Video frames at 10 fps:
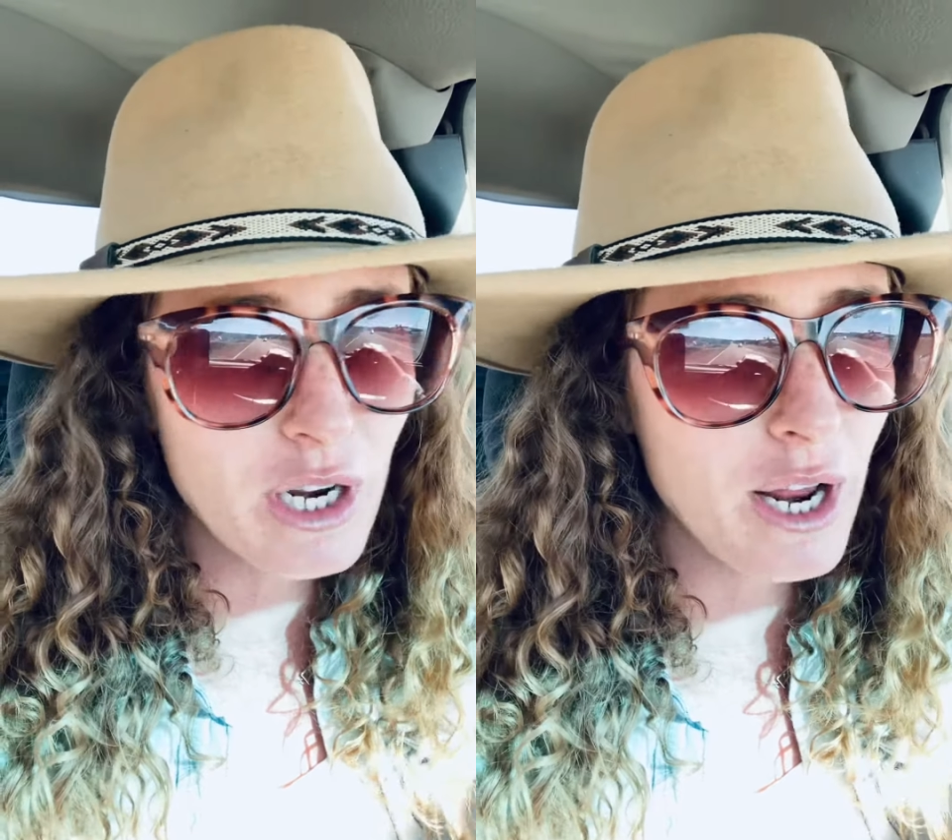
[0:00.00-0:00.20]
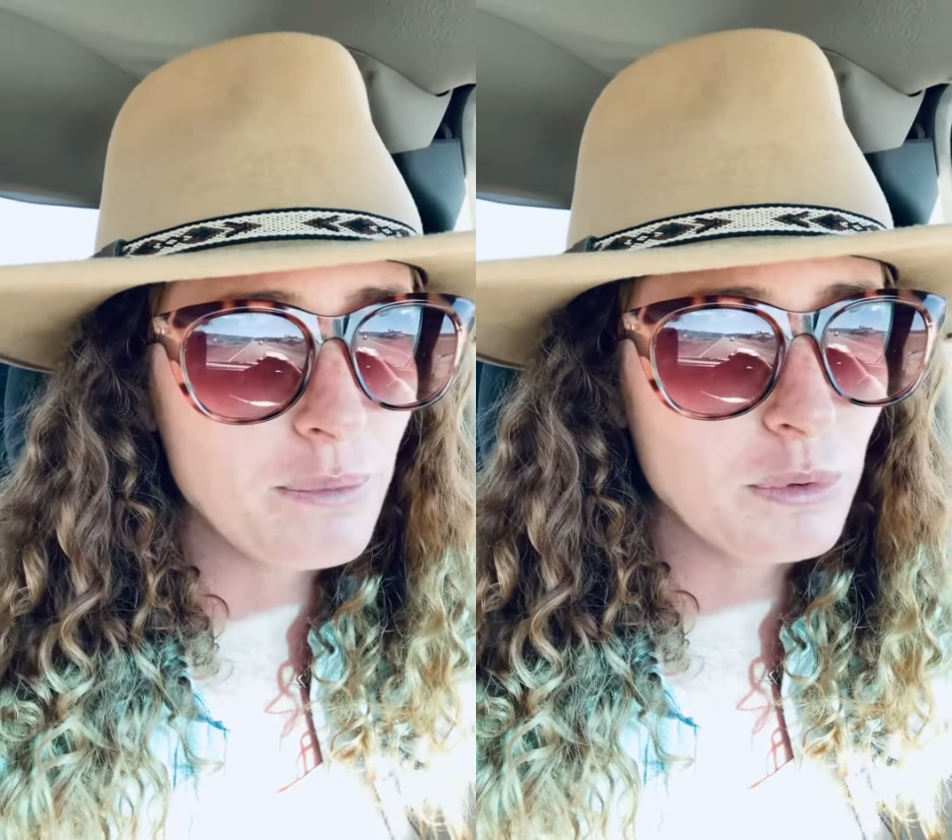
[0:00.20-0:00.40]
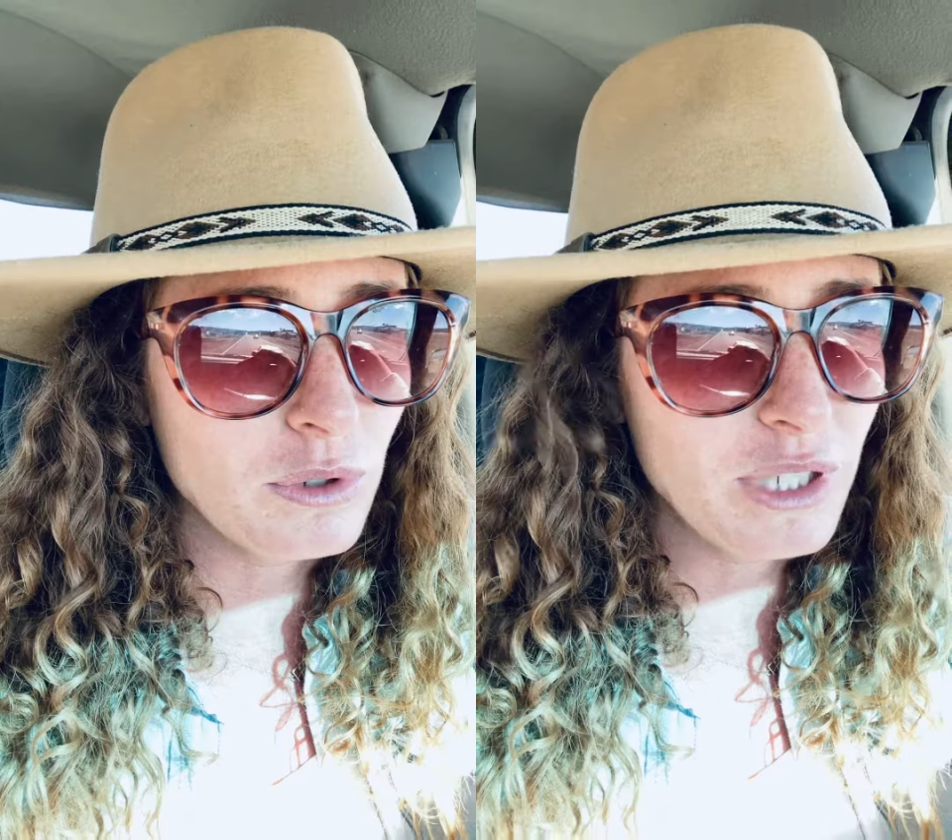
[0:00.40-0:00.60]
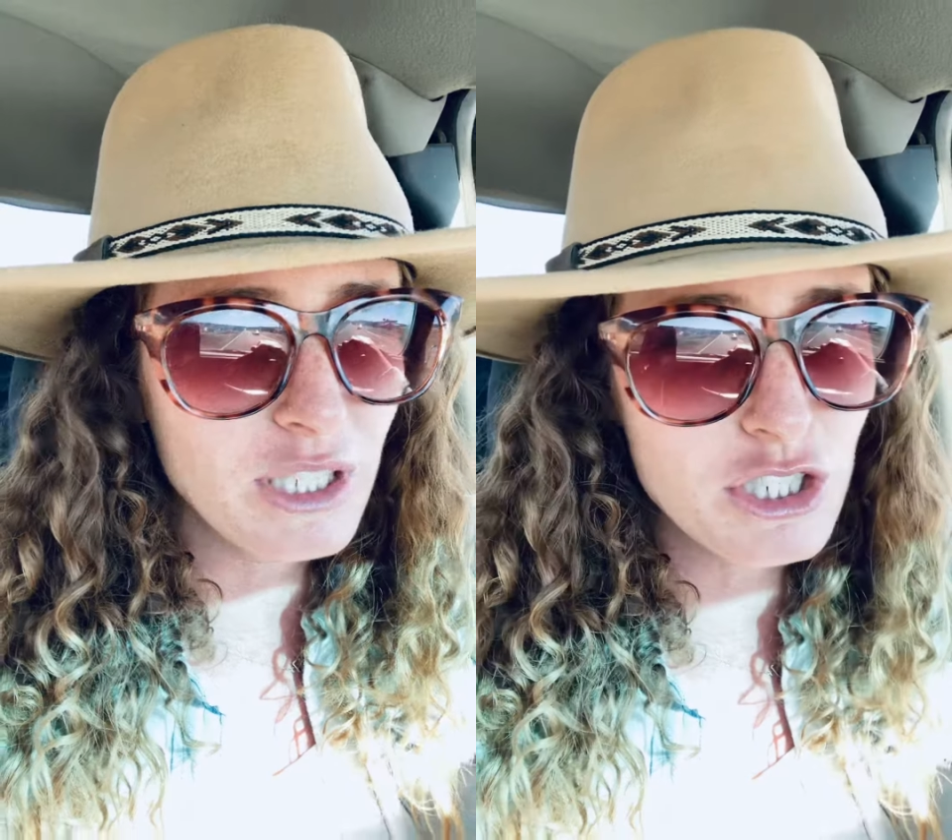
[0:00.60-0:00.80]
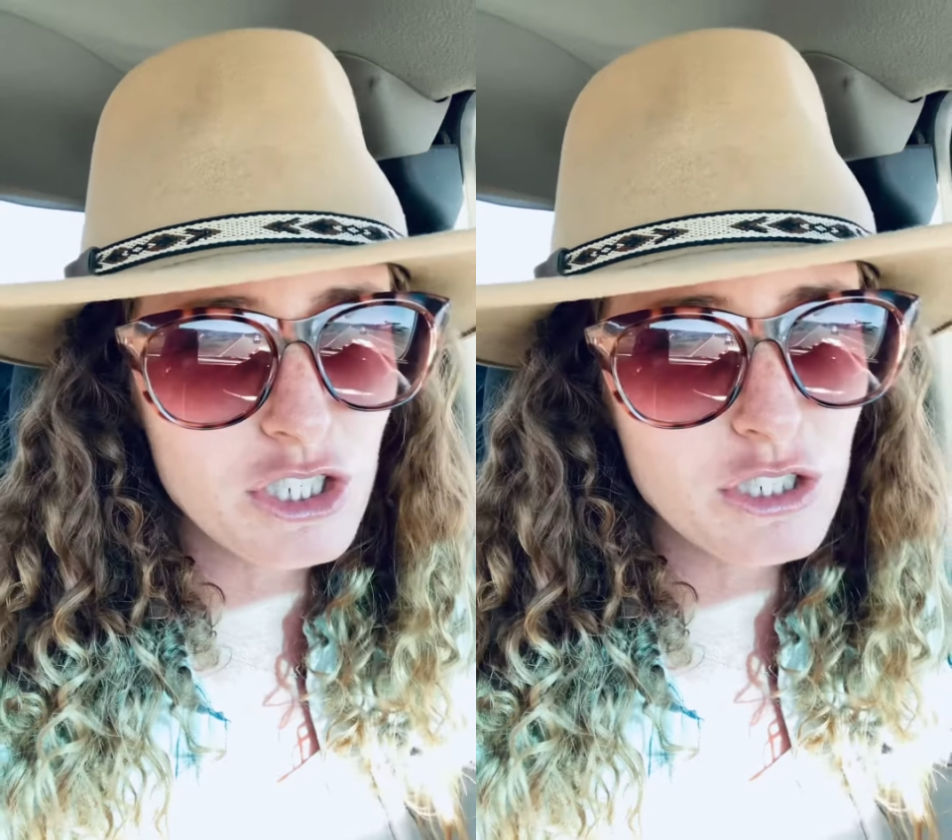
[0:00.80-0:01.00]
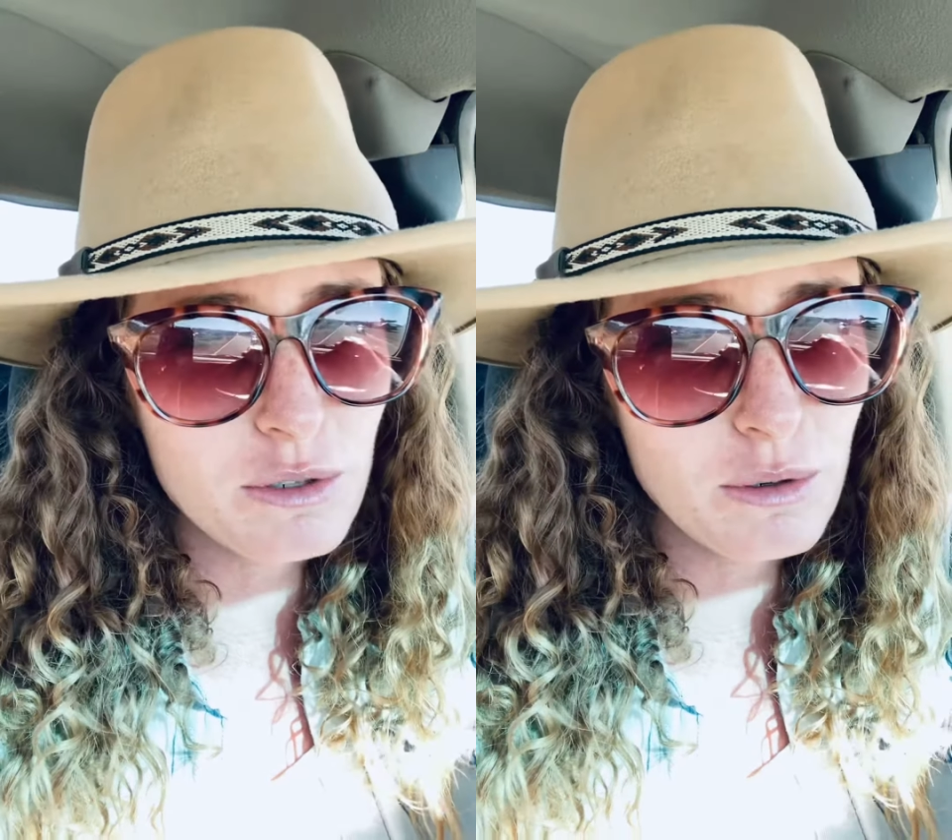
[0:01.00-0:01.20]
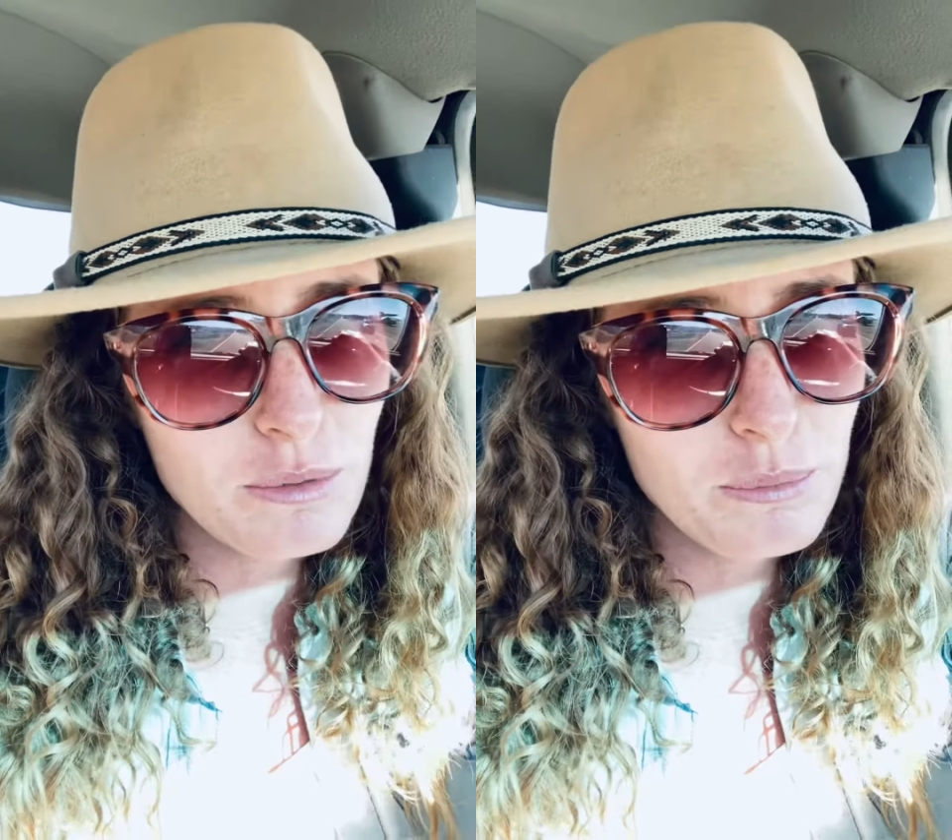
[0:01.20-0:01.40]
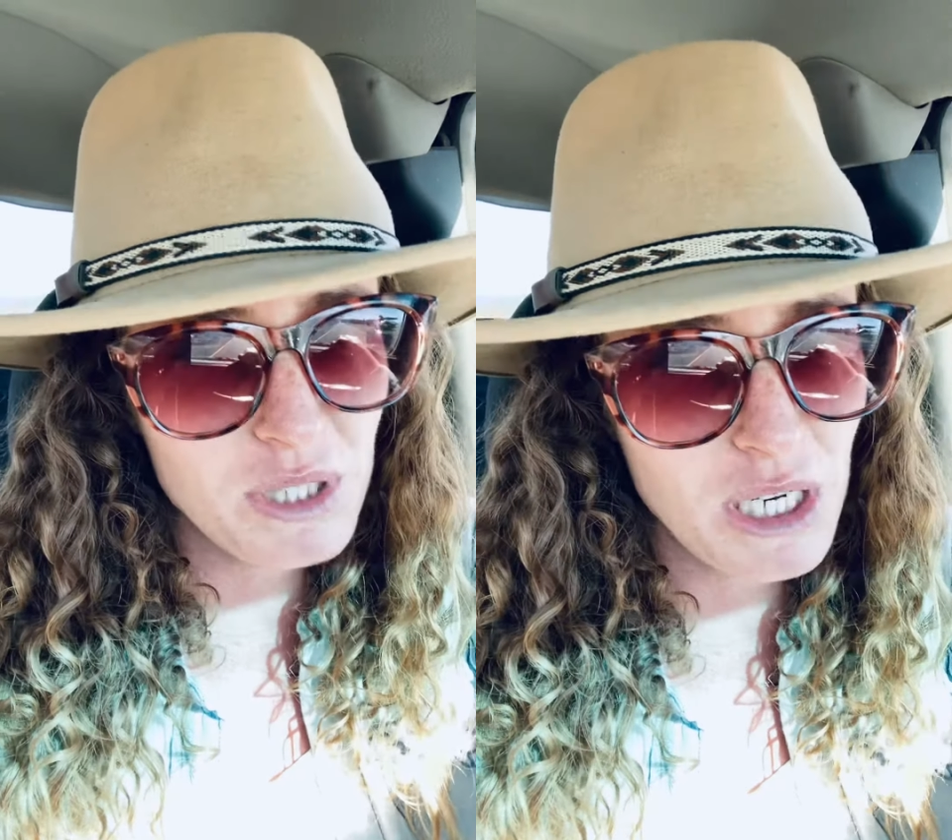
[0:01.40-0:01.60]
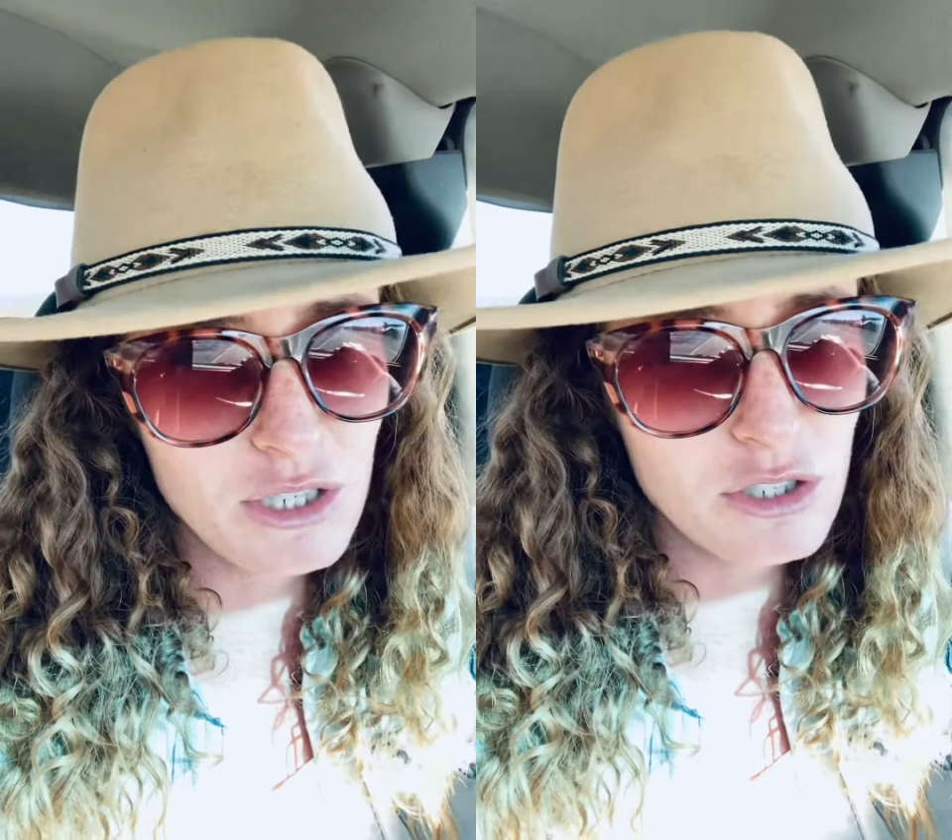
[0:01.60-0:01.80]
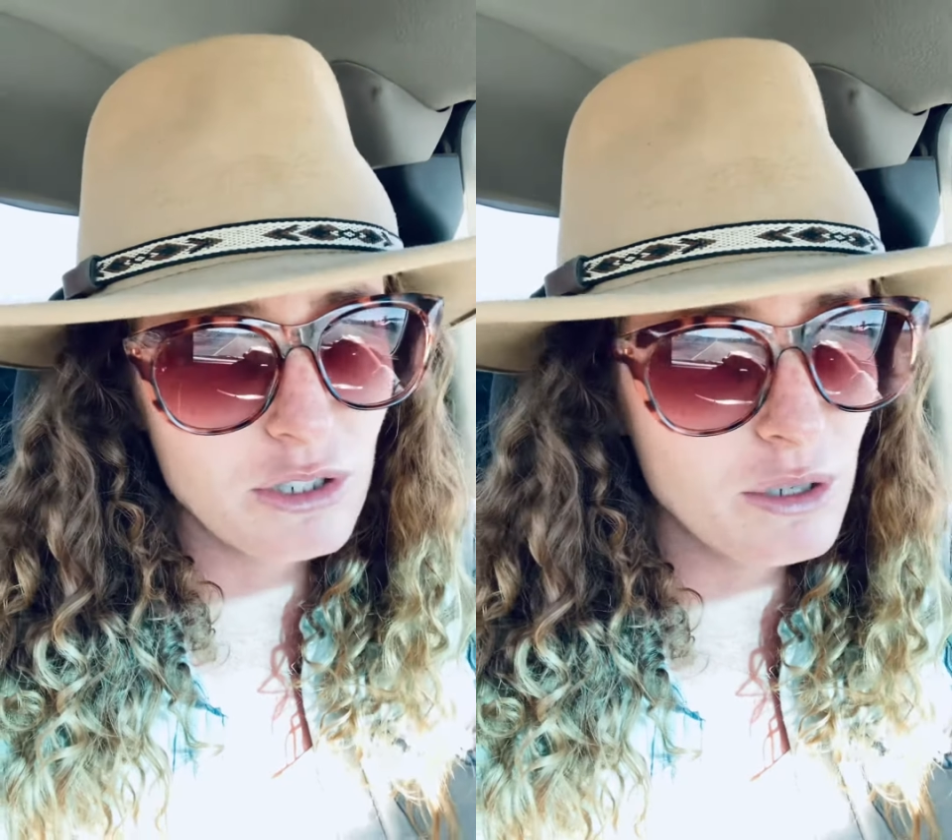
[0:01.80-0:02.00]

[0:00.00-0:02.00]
April-ish, potentially,